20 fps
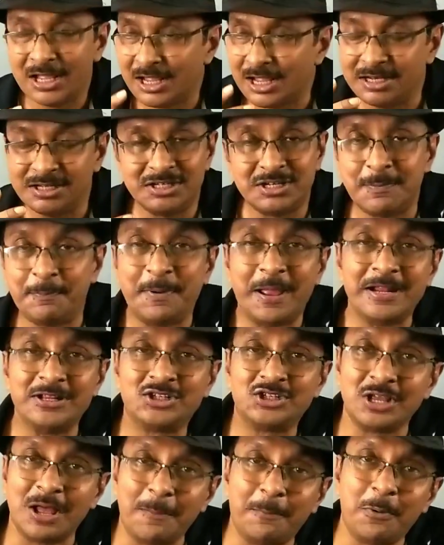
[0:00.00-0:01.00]
it
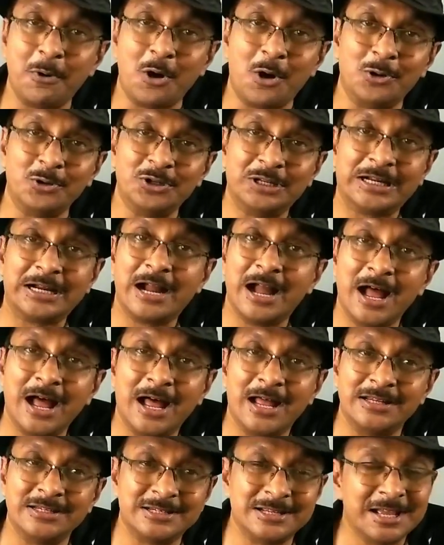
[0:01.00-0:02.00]
depends upon the
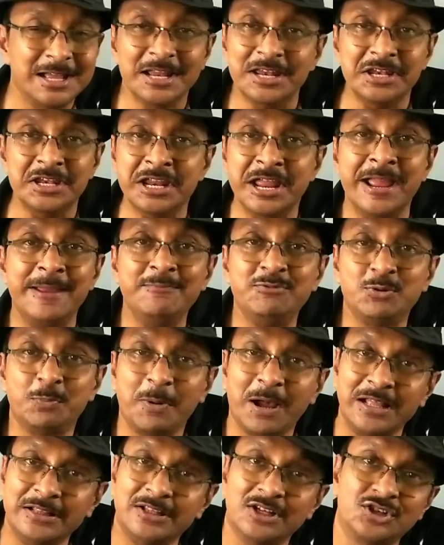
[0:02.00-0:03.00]
card named
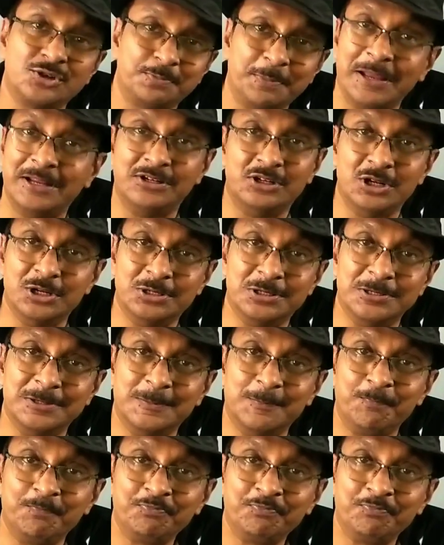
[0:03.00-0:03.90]
by the spectator.